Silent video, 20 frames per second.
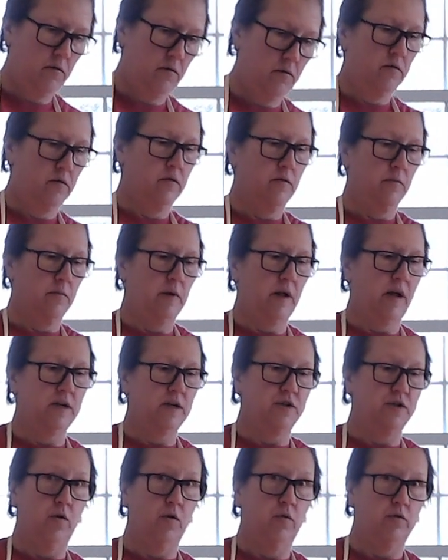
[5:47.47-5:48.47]
So I'm gonna
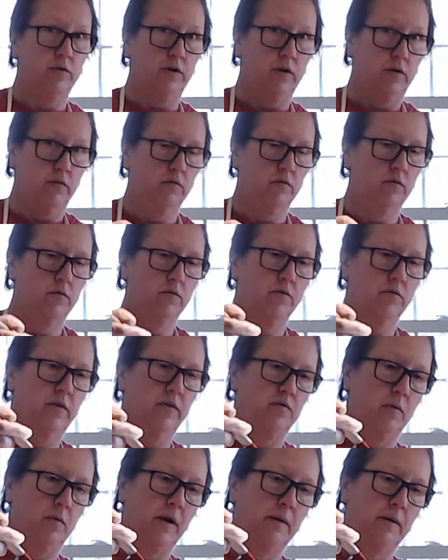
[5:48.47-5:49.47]
actually hold it
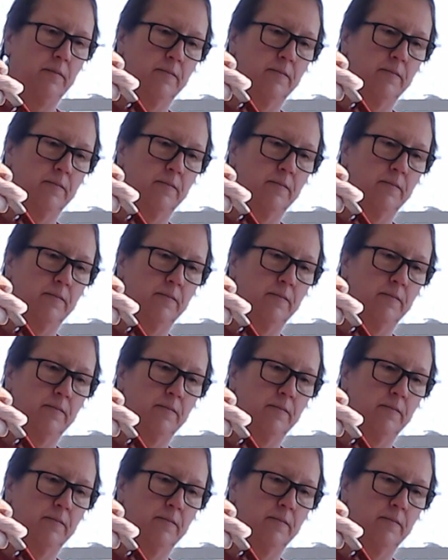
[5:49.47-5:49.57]
this way.